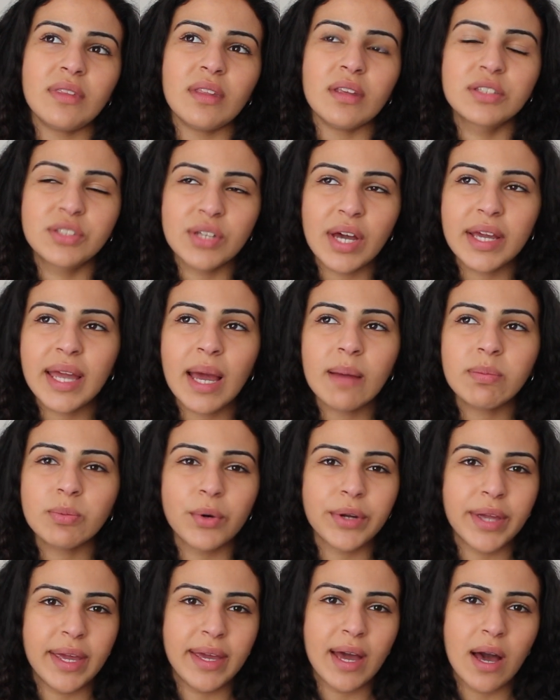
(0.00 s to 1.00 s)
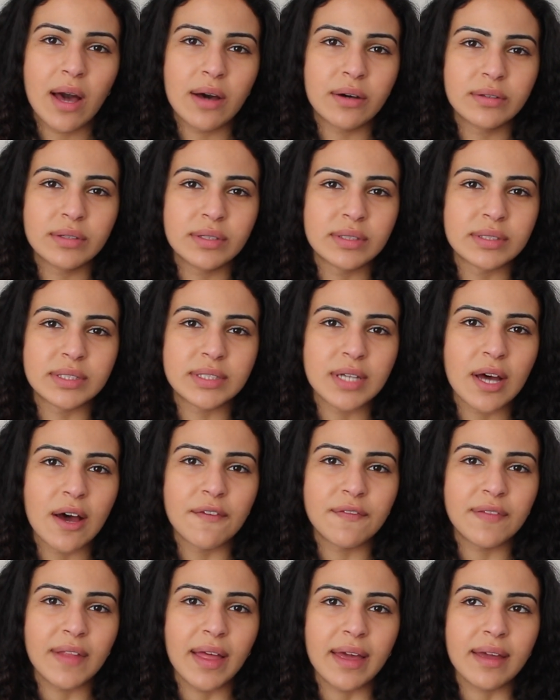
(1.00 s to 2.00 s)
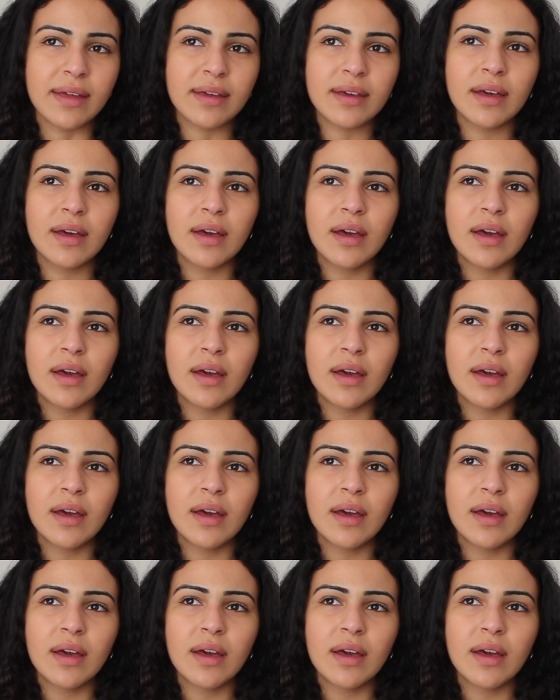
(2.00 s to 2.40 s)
so I kept working out and stuff, like